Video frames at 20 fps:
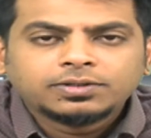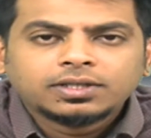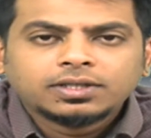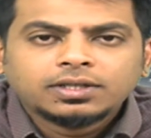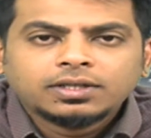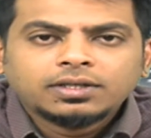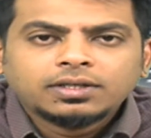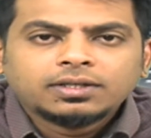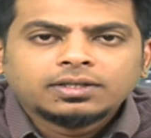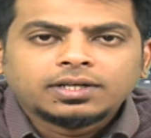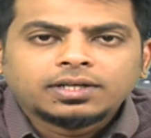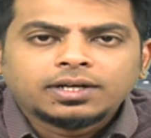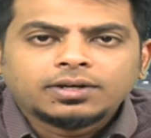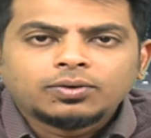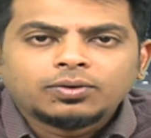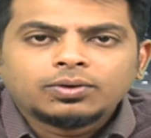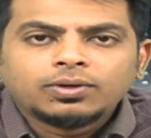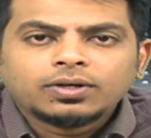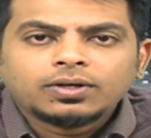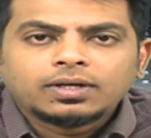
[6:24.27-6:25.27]
They
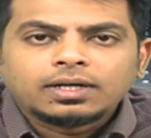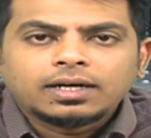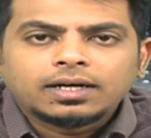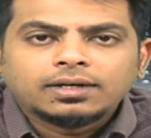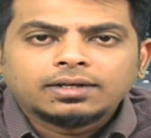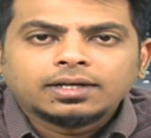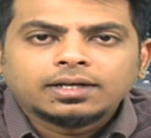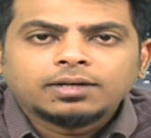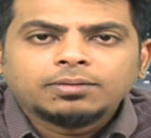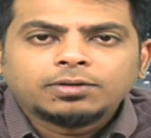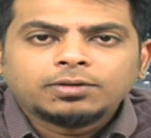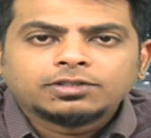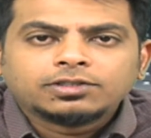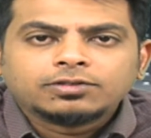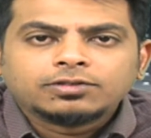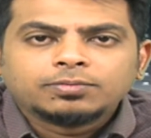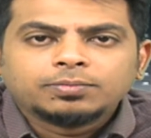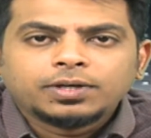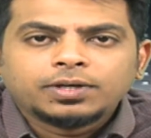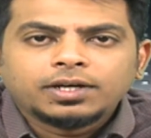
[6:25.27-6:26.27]
don't contain much of
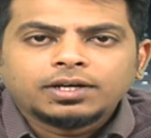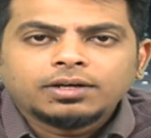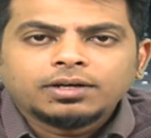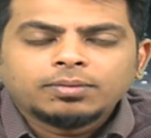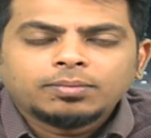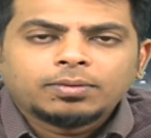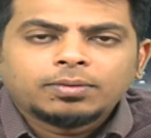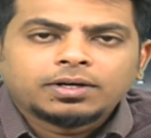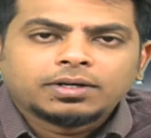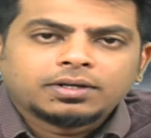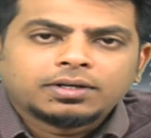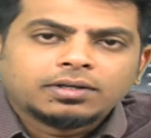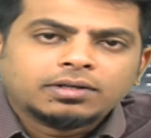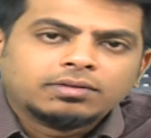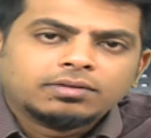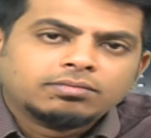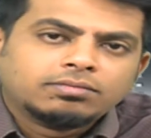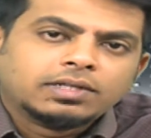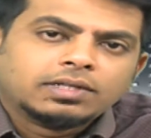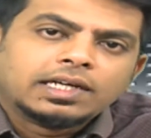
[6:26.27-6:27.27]
meaning, but
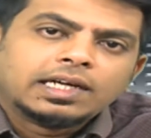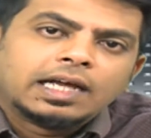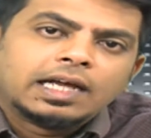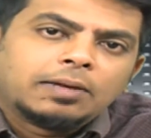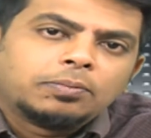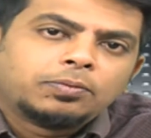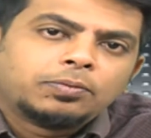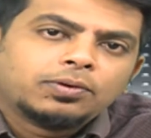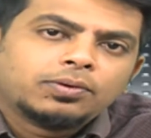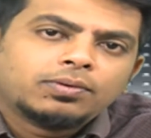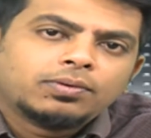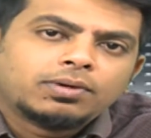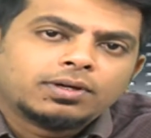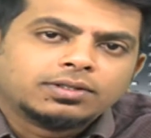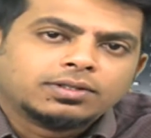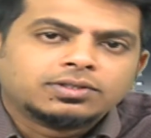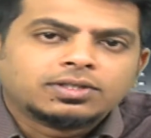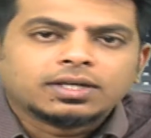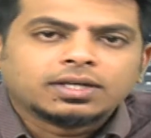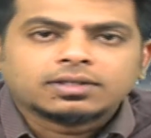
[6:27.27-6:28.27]
they help you
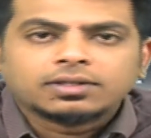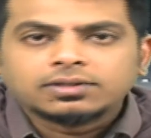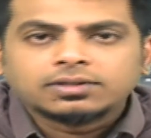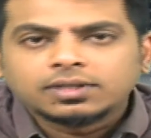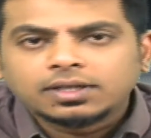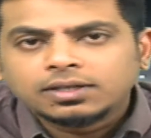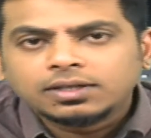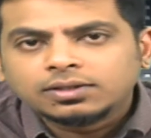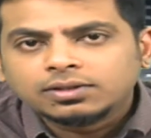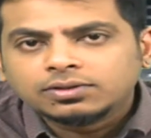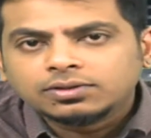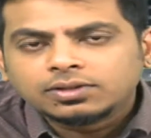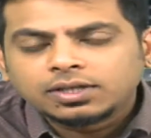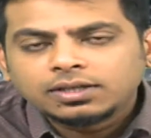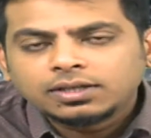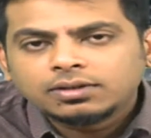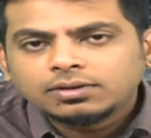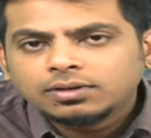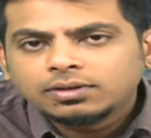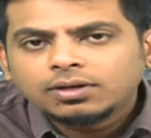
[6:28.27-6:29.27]
construct the sentence, right?
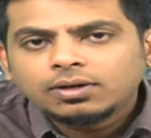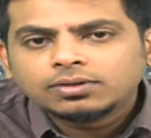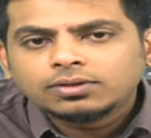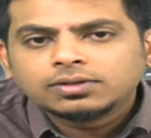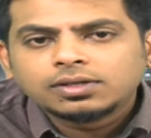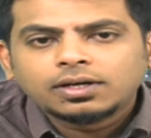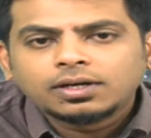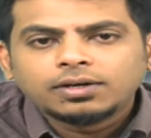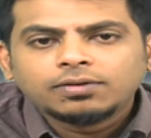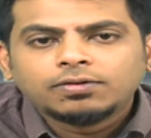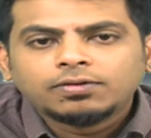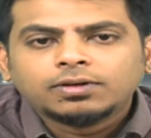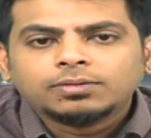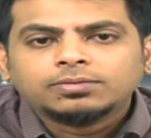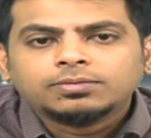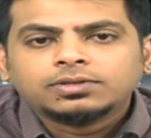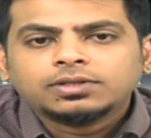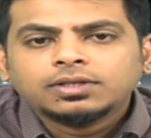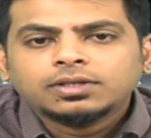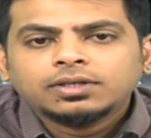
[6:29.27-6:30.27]
Auxiliary verbs.
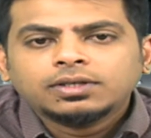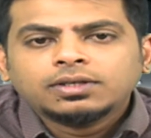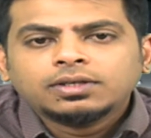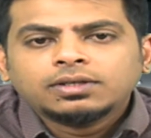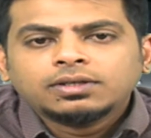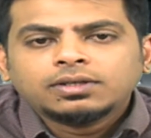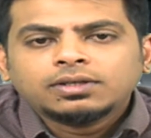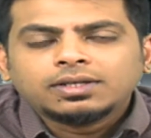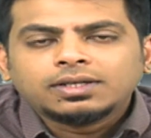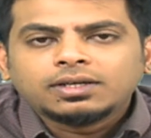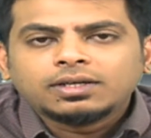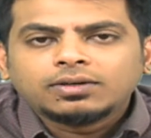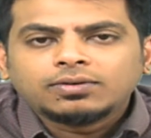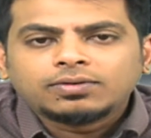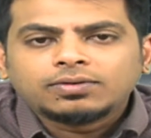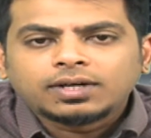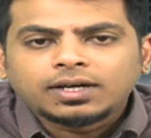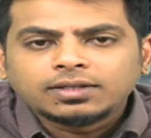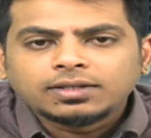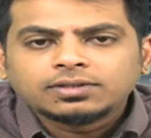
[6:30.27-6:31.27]
And you have
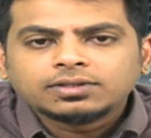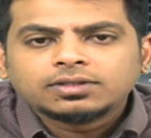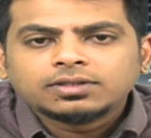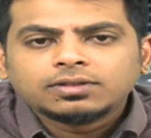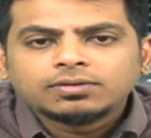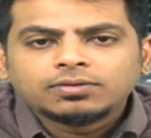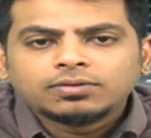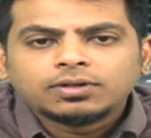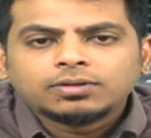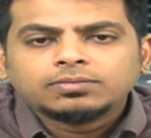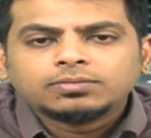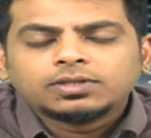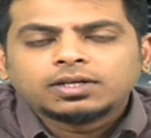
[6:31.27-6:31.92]
transitive verbs that are